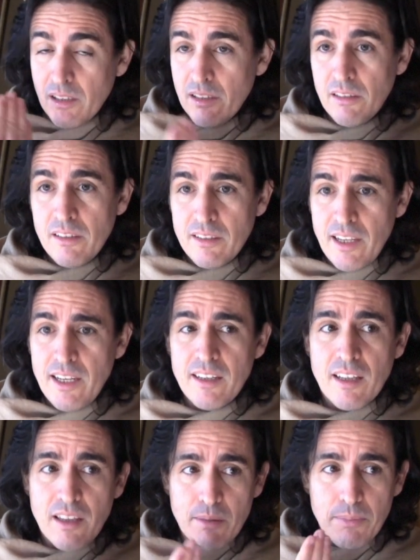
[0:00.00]
clearly stating
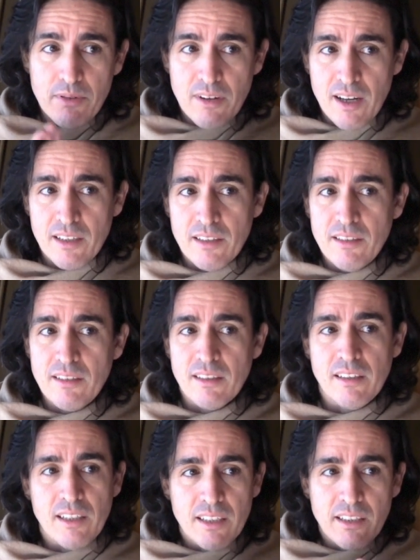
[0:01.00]
that the Puranas
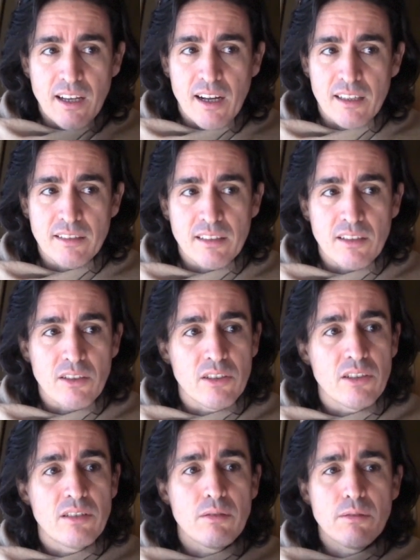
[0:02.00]
and Itihasa are
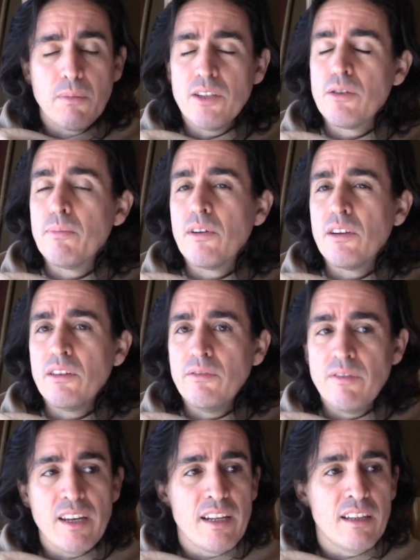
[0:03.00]
just as much a part of the
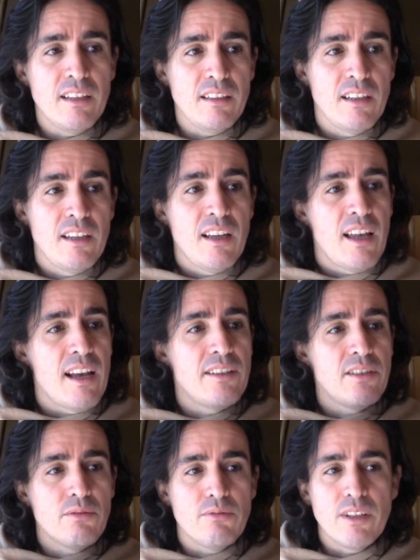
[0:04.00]
Veda
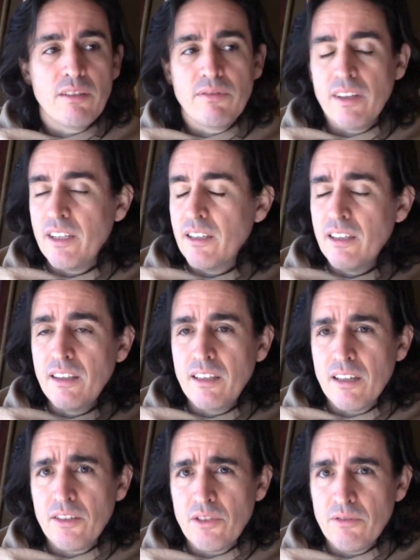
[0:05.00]
as the Rig Veda and
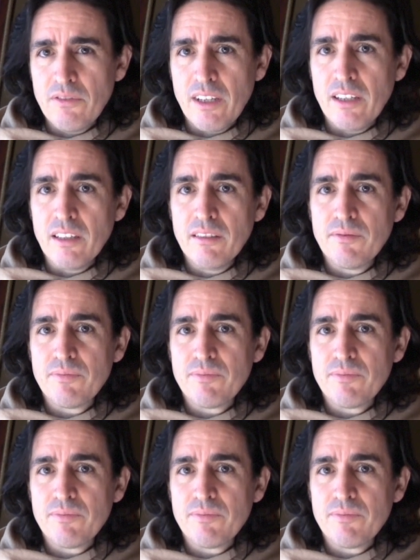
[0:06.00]
the Yajur Veda.